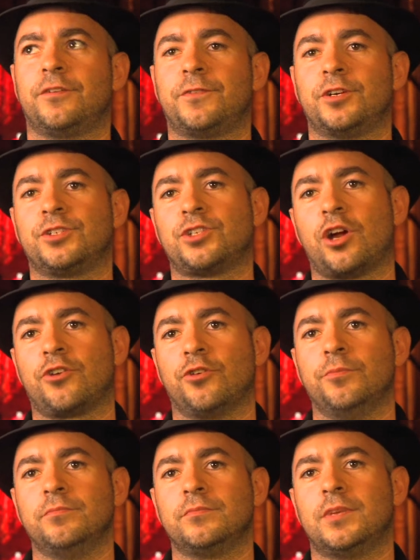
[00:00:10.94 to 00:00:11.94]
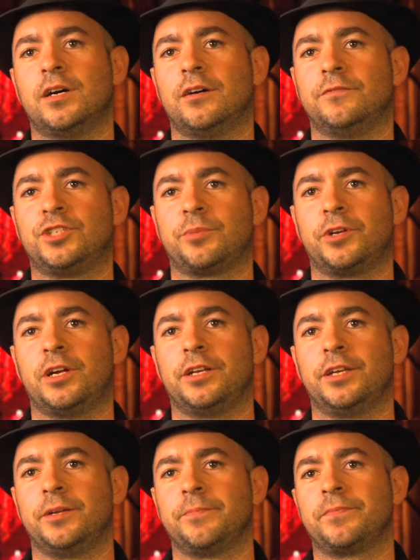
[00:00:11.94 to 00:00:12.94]
for Star Group of
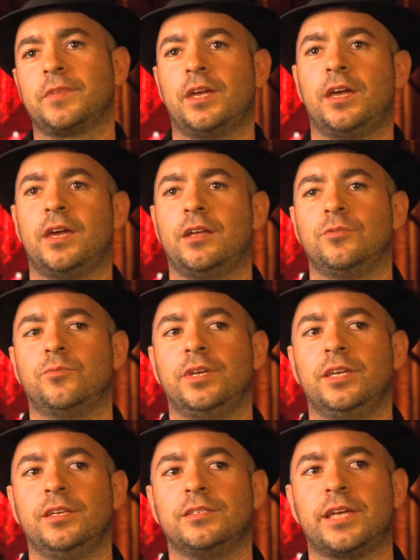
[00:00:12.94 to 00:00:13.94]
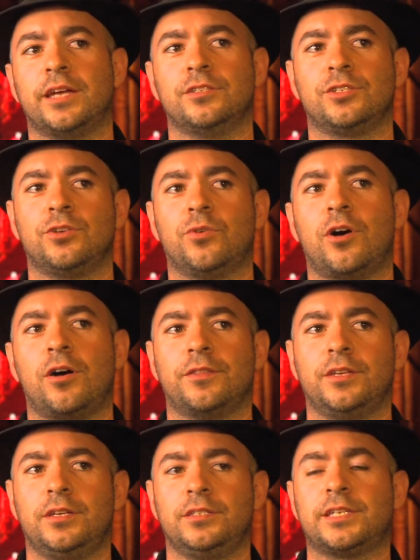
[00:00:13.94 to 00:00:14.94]
Cipriani, and we tend to all
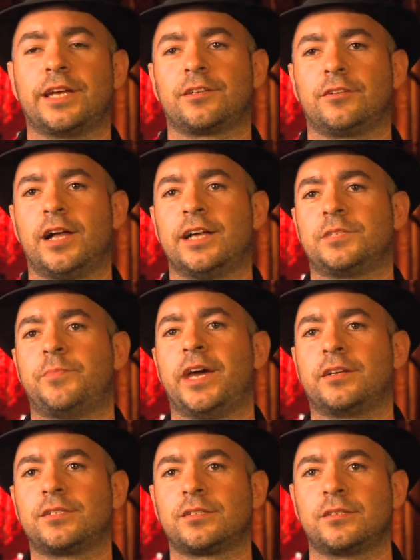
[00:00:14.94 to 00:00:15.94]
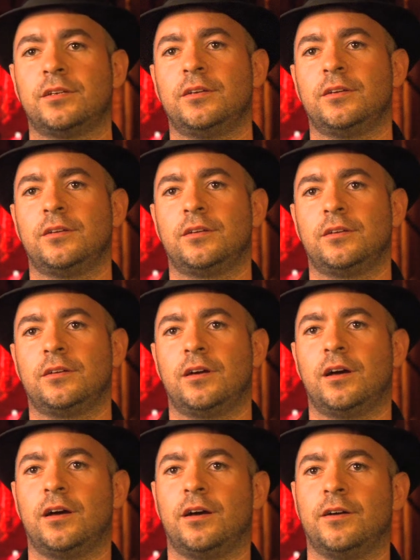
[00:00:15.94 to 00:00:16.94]
the technical aspects
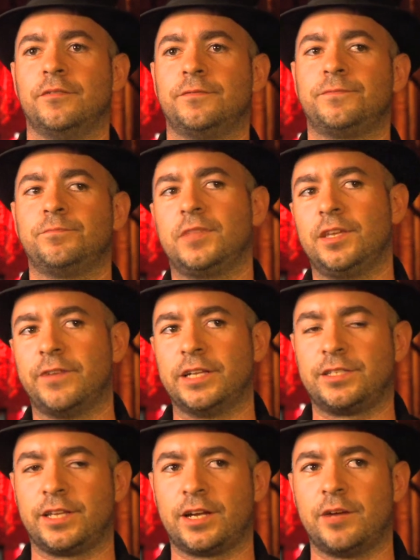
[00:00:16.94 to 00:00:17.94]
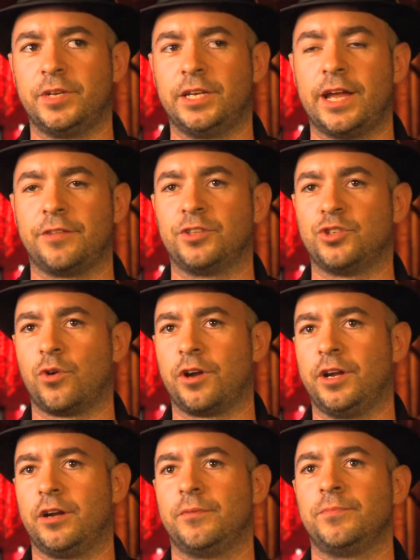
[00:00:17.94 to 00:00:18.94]
of the events that come in and out the door here.